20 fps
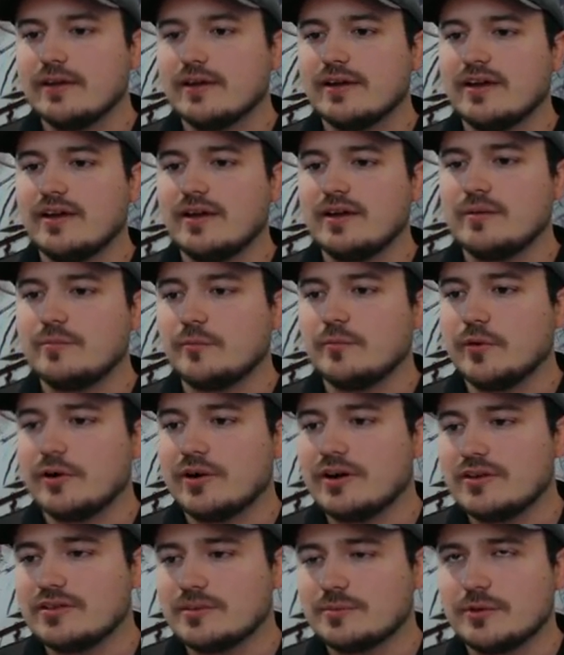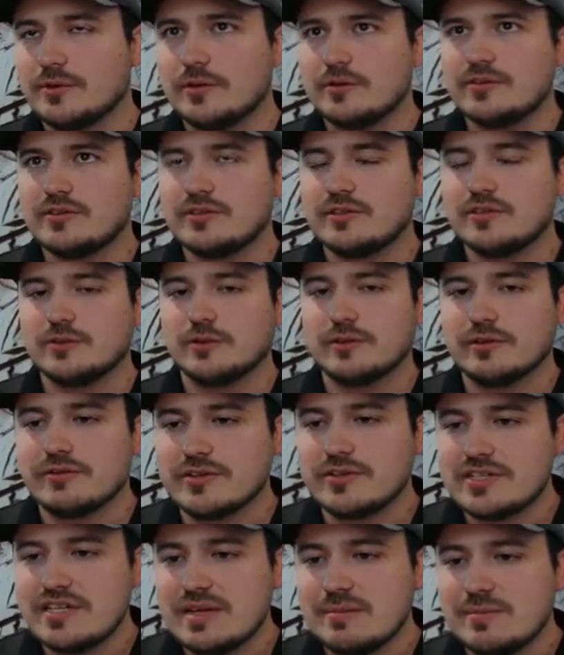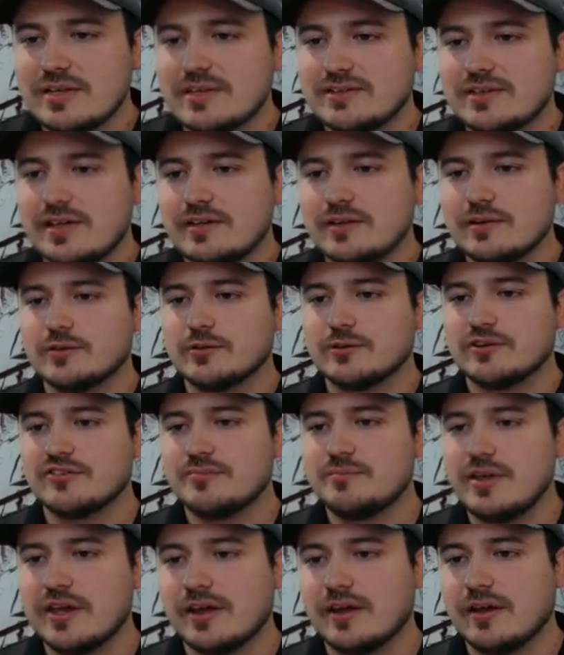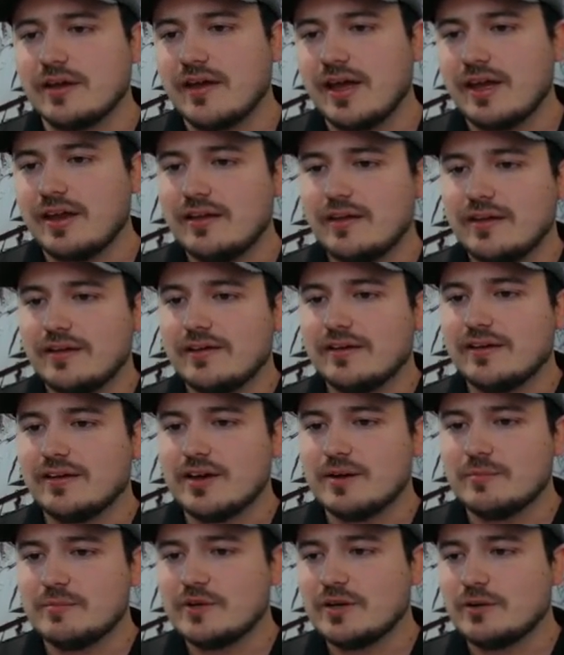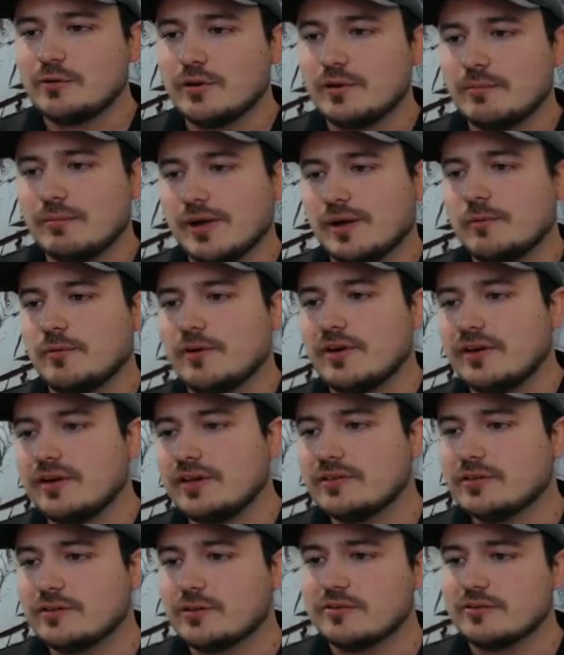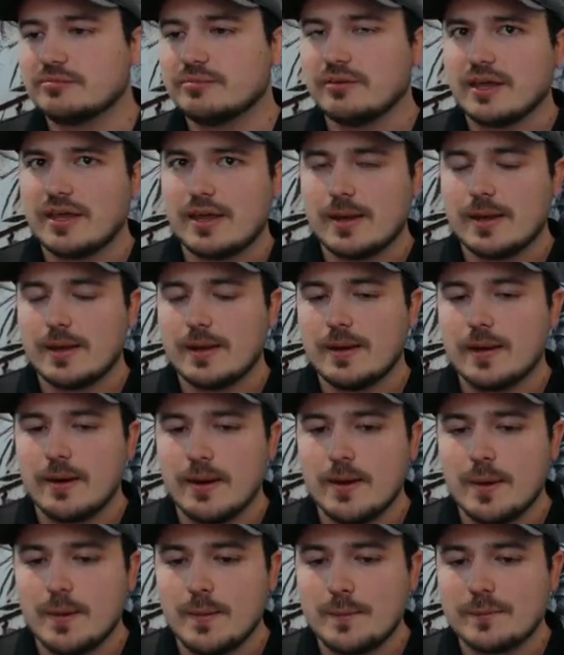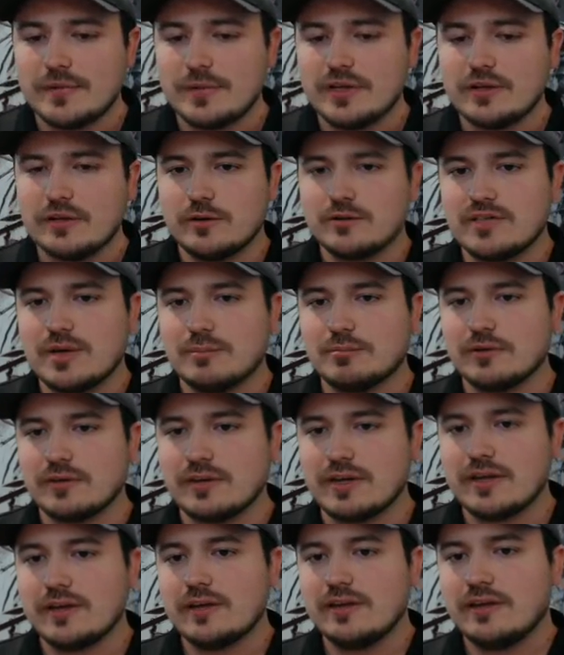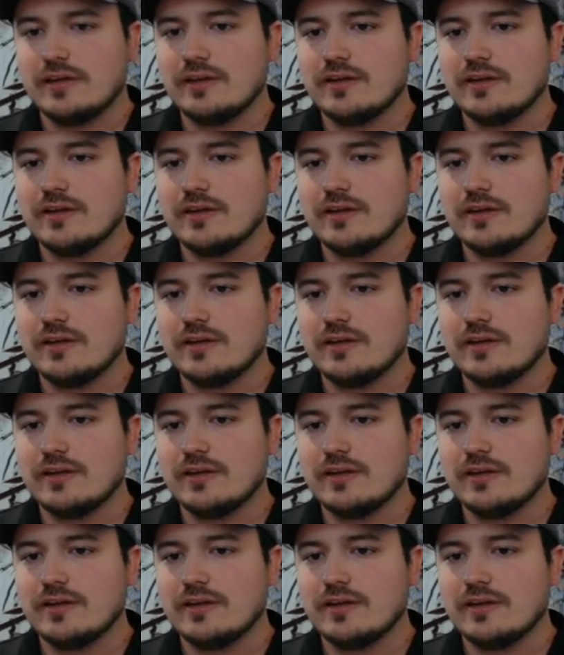Whereas opposed to sort of achievements that you can sort of pick at, you know, one by one and sort of play, you know, separately.